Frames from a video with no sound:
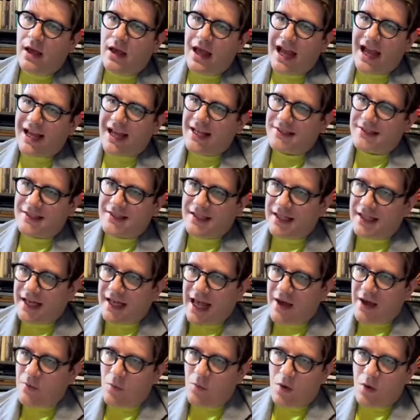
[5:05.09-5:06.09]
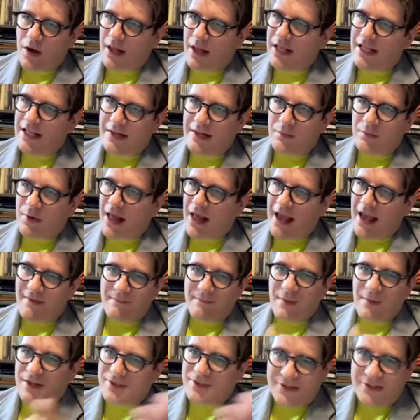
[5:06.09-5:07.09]
Yeah. I guess he didn't want he didn't want to have
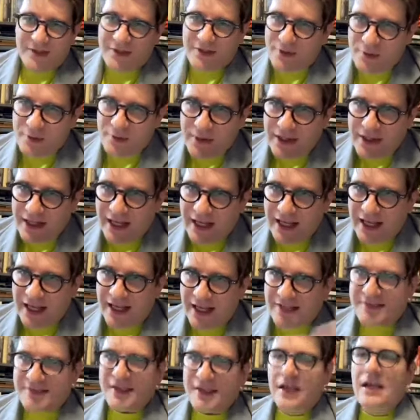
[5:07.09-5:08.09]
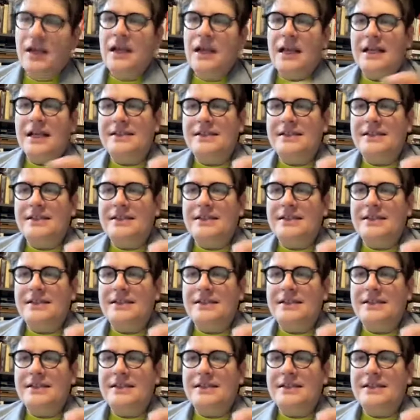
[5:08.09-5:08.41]
much to do with it. I guess wow.